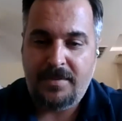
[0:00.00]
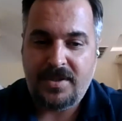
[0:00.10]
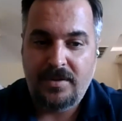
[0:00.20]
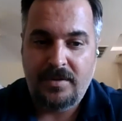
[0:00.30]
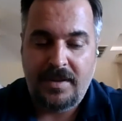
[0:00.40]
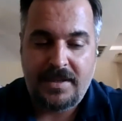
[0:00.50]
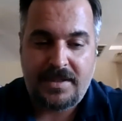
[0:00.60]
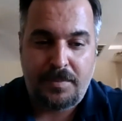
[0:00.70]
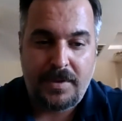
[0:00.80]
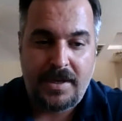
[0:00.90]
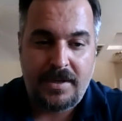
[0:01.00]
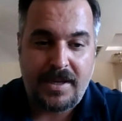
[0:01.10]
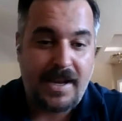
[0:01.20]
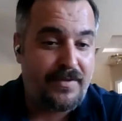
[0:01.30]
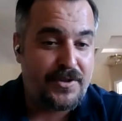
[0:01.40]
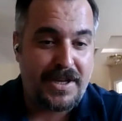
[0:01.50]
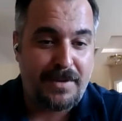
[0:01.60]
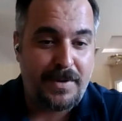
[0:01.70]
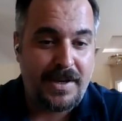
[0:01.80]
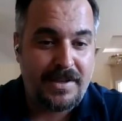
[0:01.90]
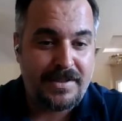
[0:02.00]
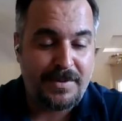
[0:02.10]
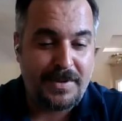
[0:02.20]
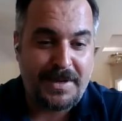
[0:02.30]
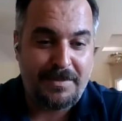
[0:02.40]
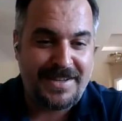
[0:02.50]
absolutely. That's the plan. Got to have a job, right? So we got to